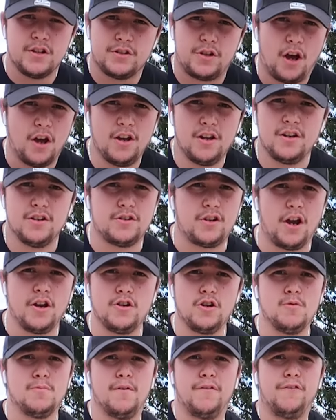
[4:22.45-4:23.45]
Don't
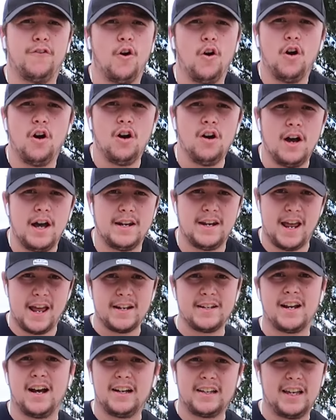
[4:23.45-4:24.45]
do it before and
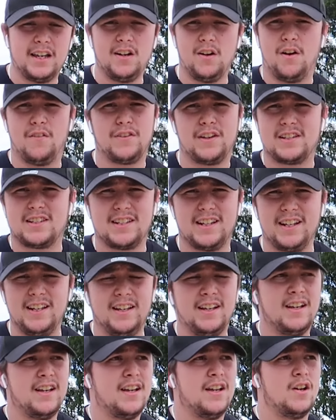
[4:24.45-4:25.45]
then tuck in, obviously.
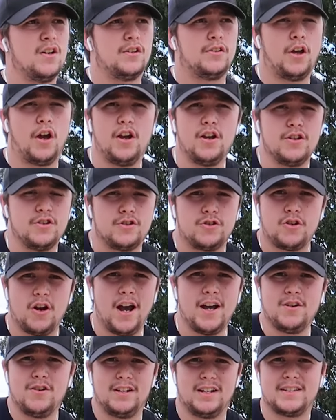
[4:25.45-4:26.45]
Don't
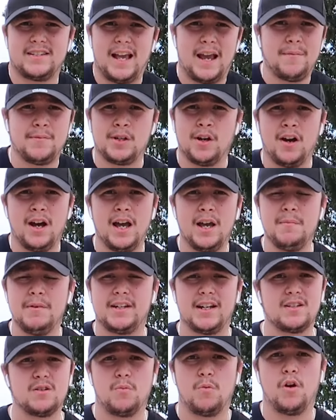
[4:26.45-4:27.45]
try and do it at the same time. It
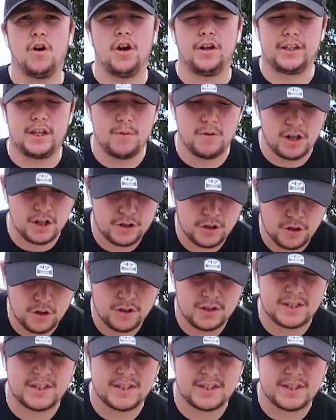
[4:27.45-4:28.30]
doesn't work. You want to do